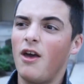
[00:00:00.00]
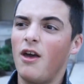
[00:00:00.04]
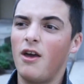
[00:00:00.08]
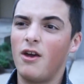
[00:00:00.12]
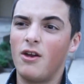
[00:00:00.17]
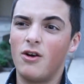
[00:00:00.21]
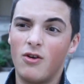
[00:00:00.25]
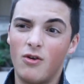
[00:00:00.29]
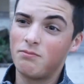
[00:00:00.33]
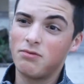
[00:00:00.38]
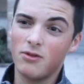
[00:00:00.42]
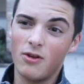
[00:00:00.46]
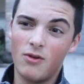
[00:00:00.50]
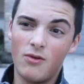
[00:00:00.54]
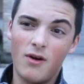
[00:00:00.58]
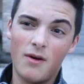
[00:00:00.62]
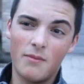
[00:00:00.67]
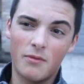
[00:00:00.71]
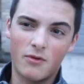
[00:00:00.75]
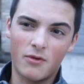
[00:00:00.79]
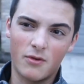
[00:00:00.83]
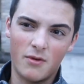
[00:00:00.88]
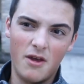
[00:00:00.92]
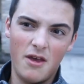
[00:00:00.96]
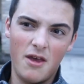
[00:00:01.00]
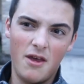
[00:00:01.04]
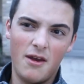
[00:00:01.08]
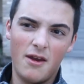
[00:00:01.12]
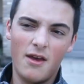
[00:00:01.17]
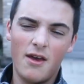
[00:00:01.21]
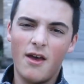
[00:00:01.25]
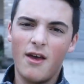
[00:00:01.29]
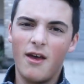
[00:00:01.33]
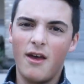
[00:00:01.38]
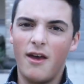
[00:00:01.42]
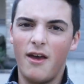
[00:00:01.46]
it'll blow up green
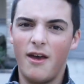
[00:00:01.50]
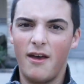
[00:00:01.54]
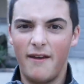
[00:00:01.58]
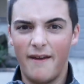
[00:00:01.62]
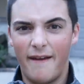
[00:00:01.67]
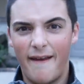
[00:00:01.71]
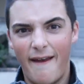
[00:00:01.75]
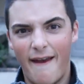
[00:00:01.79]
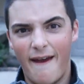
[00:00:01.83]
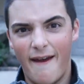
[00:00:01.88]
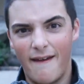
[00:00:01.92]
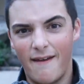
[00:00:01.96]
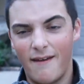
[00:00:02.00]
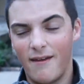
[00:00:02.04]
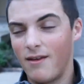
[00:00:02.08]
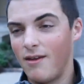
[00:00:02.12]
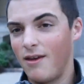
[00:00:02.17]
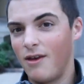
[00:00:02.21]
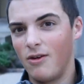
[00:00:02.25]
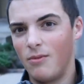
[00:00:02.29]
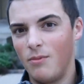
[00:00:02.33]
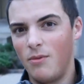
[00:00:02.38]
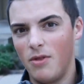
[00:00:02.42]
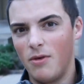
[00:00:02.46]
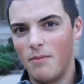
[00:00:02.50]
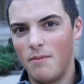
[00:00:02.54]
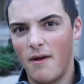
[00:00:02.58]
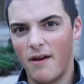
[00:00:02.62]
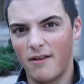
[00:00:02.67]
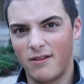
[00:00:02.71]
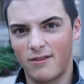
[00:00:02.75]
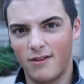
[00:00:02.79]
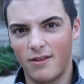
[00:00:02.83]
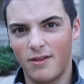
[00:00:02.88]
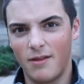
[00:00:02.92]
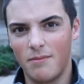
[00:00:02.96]
and again, it'll be the
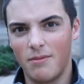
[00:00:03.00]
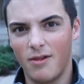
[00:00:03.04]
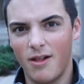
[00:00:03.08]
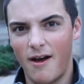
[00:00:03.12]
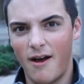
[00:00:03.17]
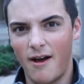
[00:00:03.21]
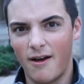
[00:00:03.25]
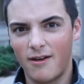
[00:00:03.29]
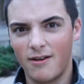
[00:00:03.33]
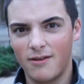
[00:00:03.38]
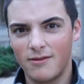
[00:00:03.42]
best on the block.